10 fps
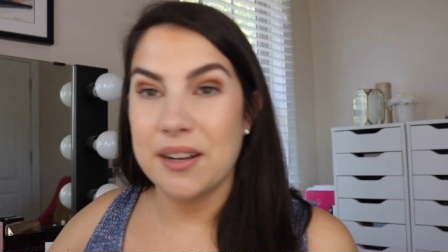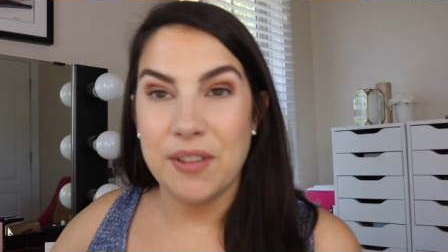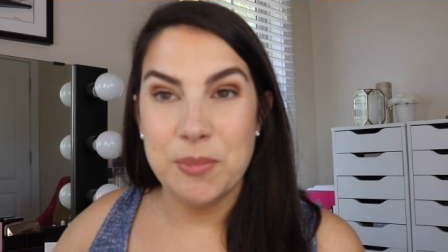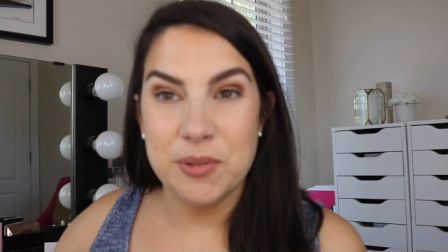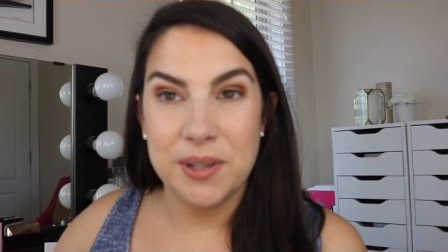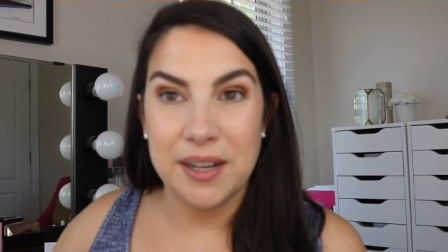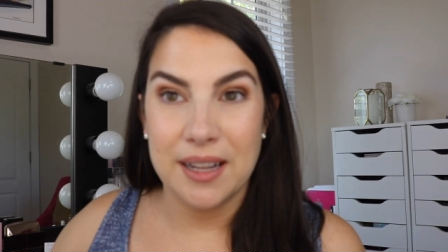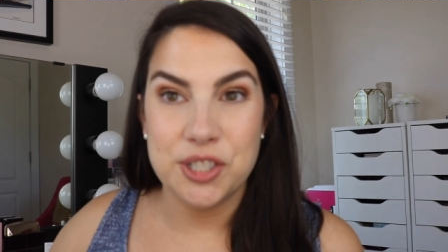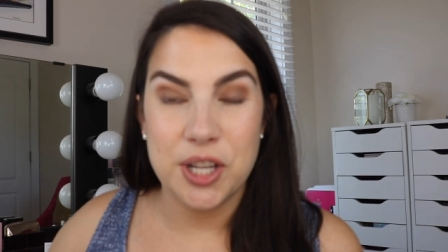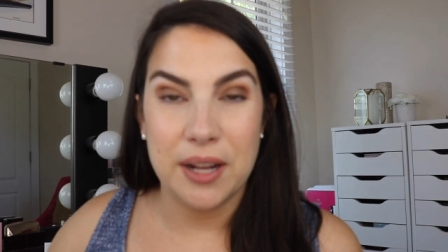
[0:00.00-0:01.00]
and if I'm doing an
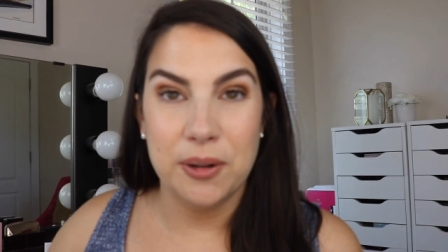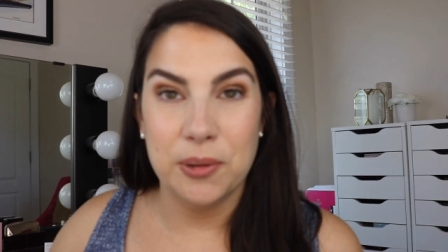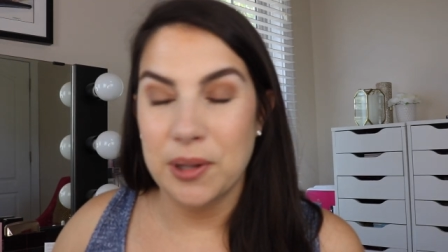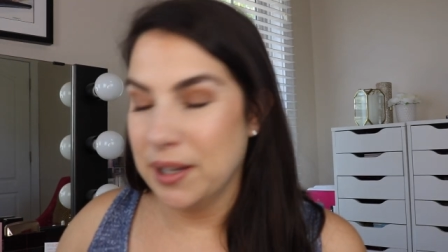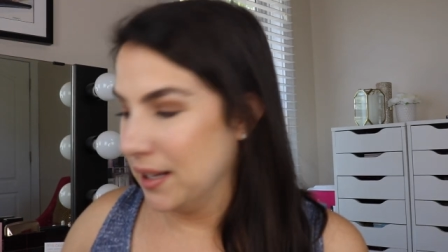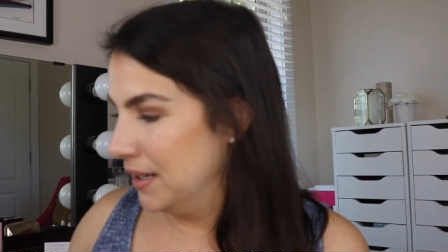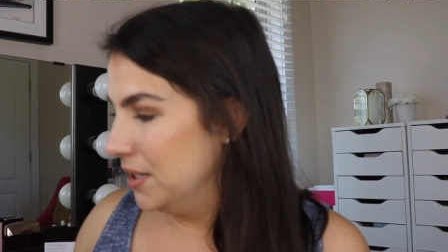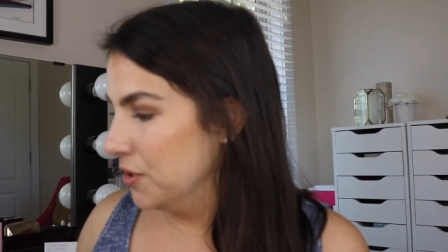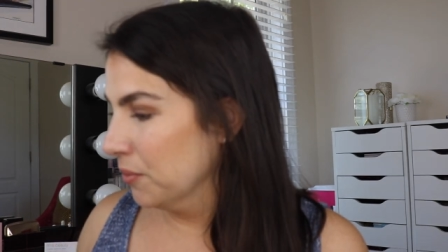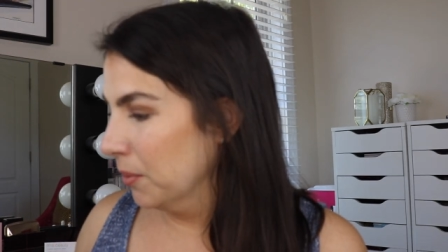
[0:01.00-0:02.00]
eyeshadow look and I
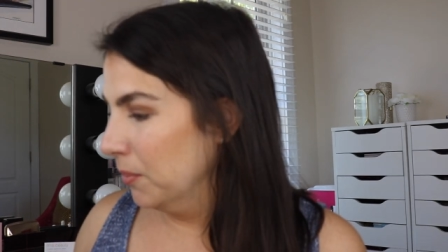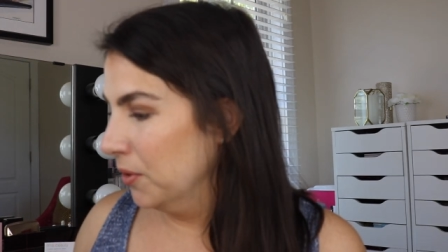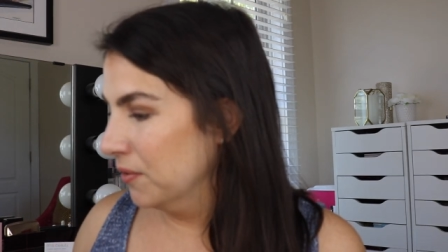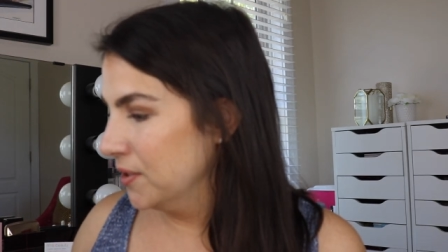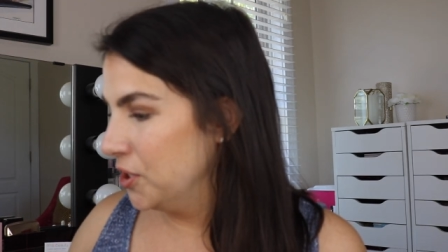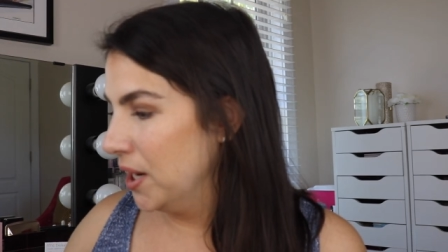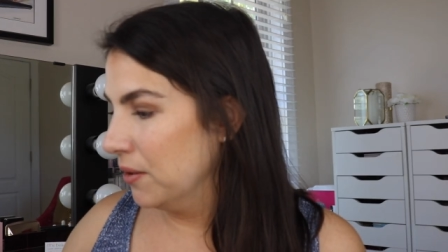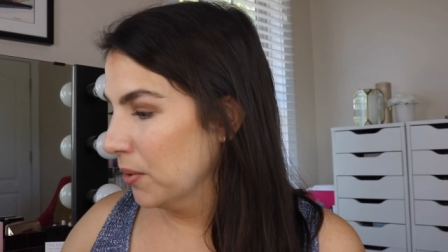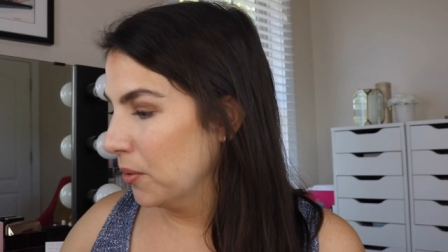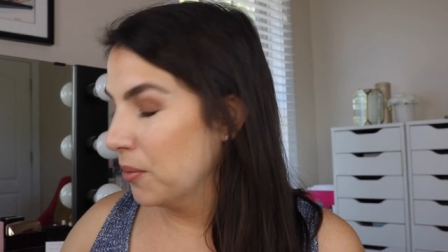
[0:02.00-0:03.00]
need to remove a
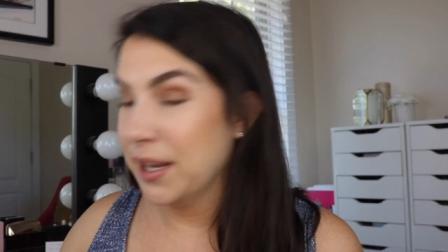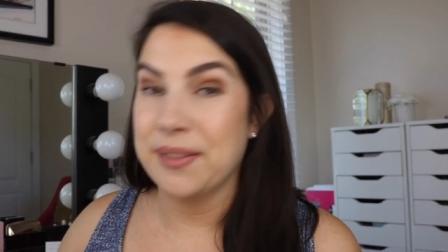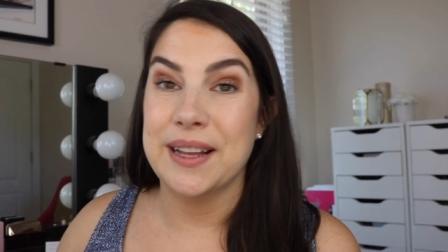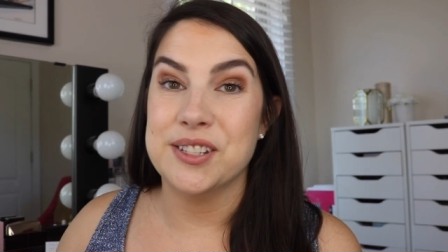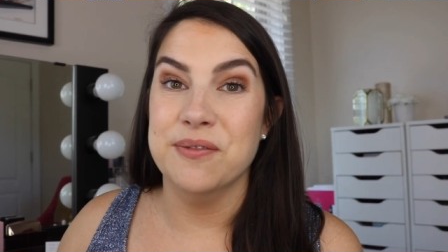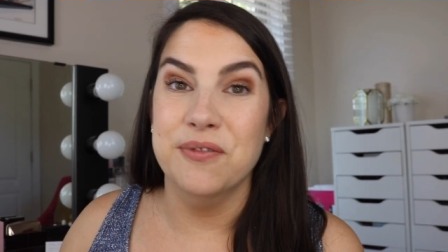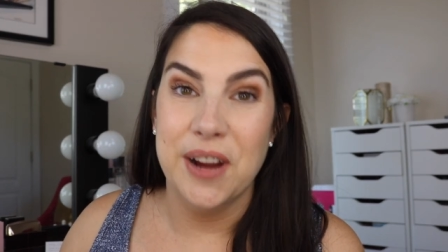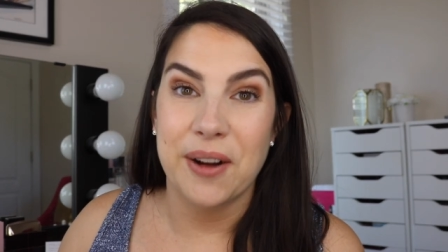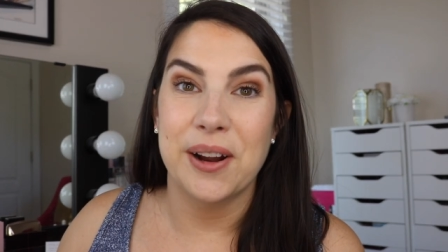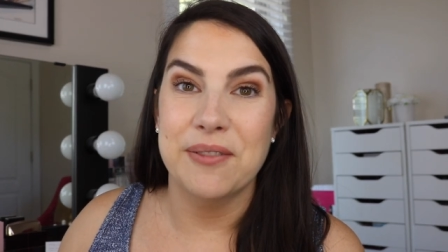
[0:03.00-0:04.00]
shade real quick, that's
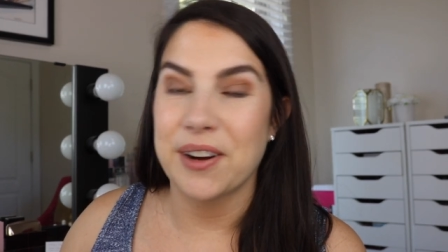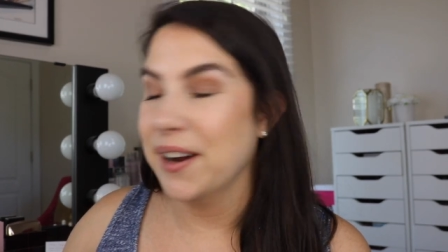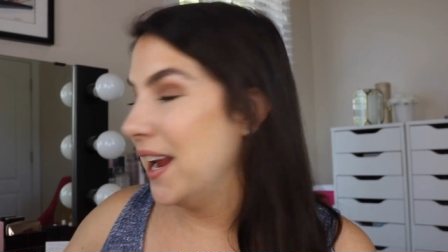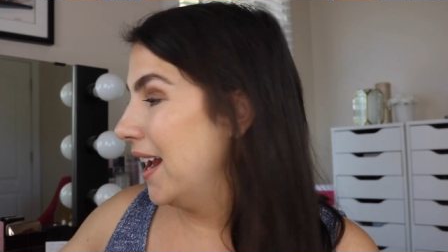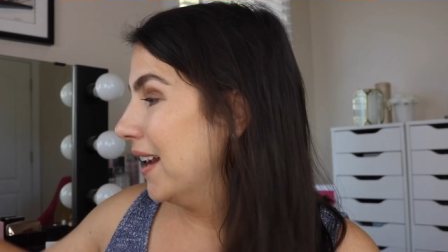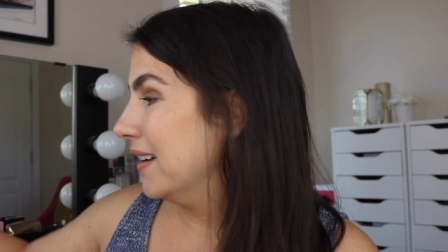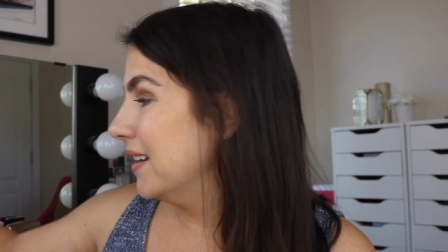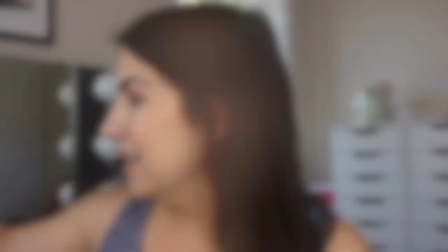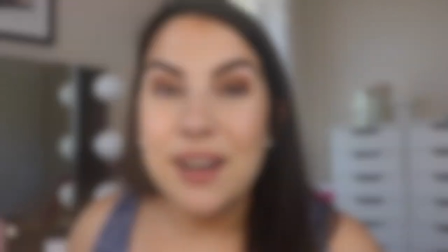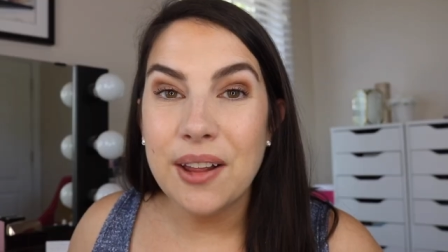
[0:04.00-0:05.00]
very, very
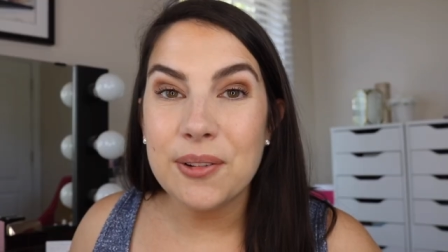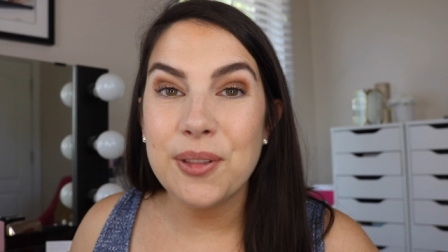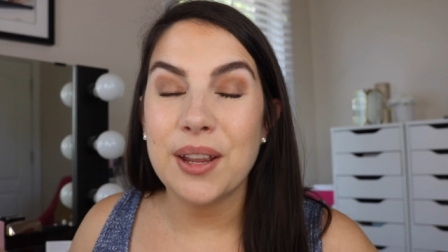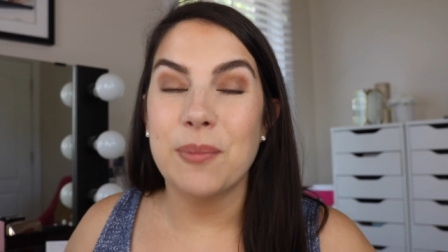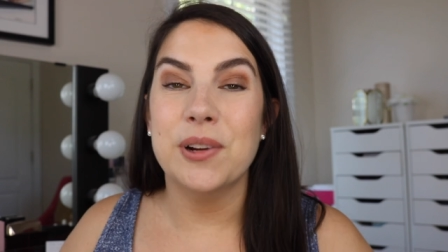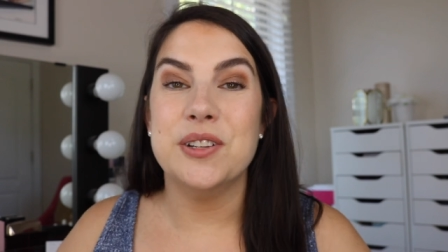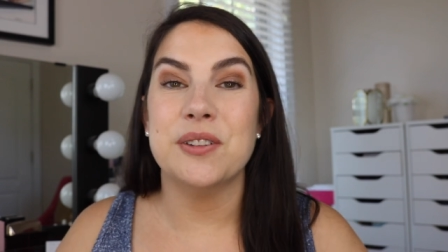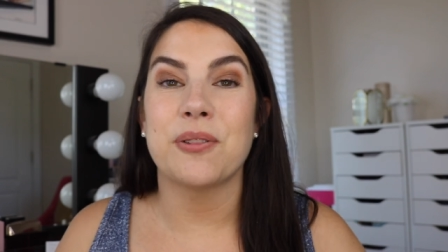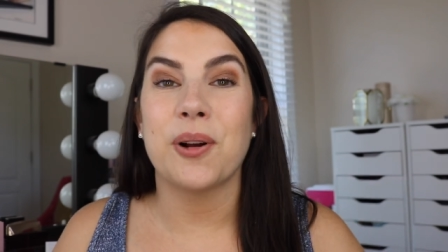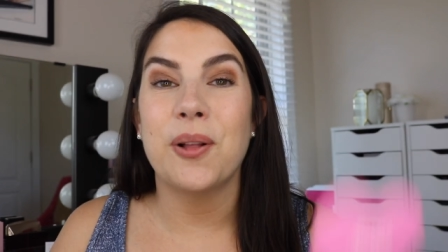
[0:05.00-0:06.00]
handy. Another thing I'm
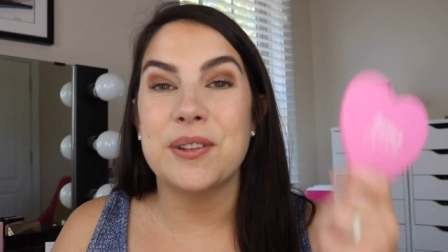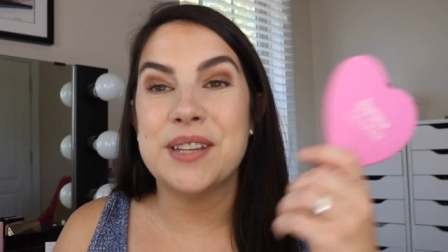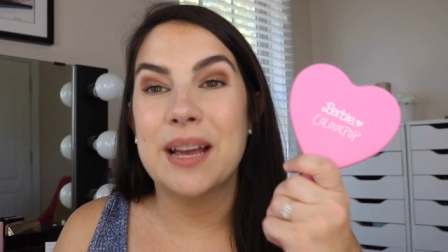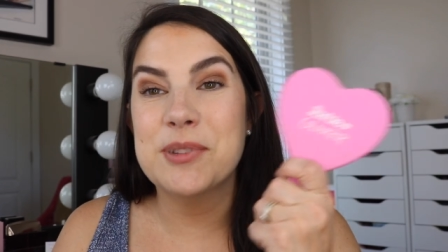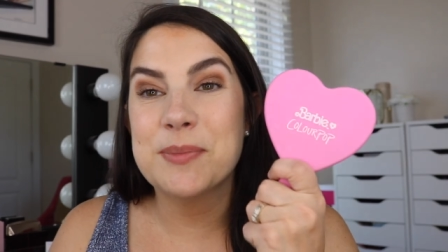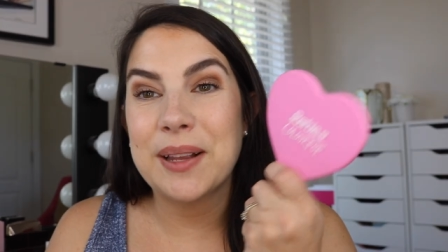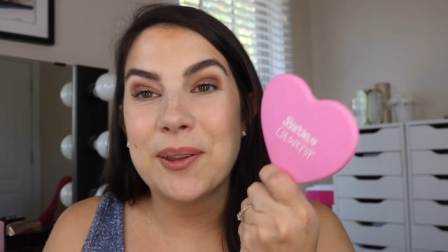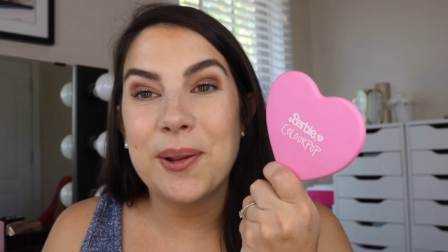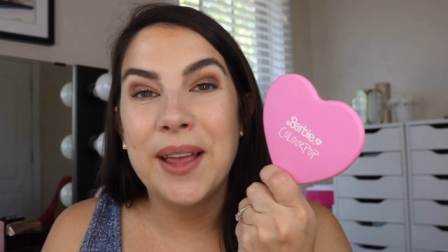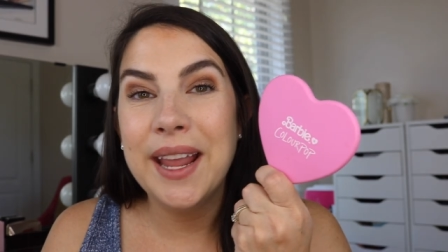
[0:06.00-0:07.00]
reaching for all the time is my
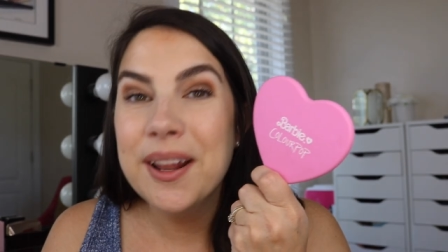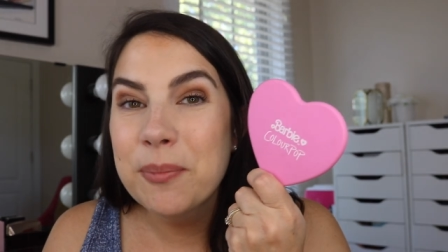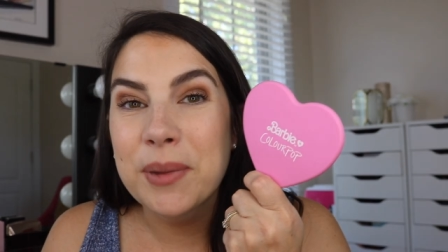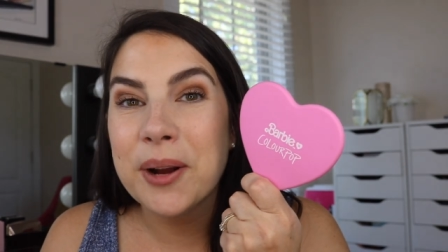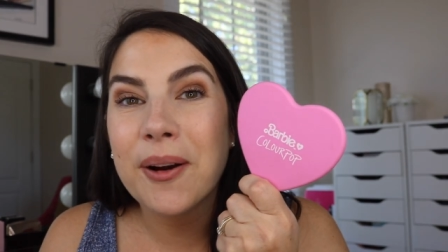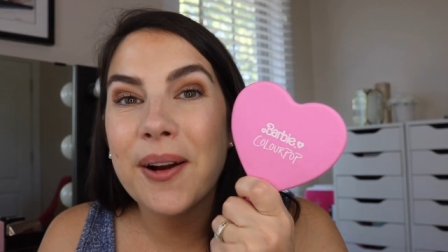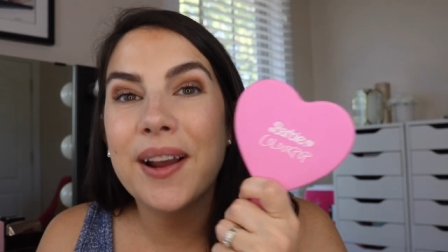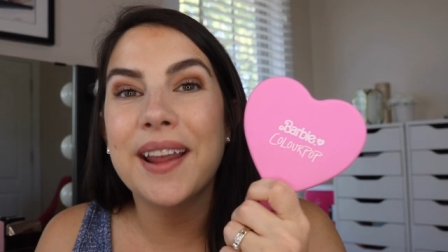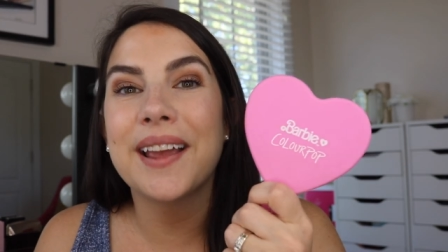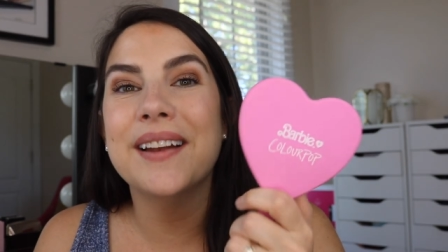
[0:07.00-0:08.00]
little hand mirror,
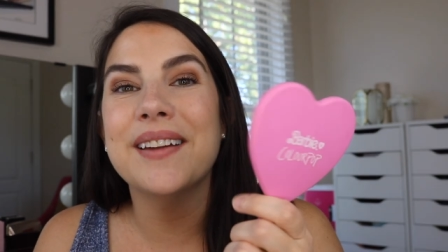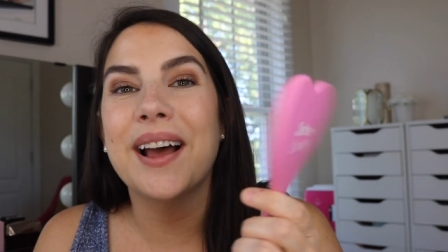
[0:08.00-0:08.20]
and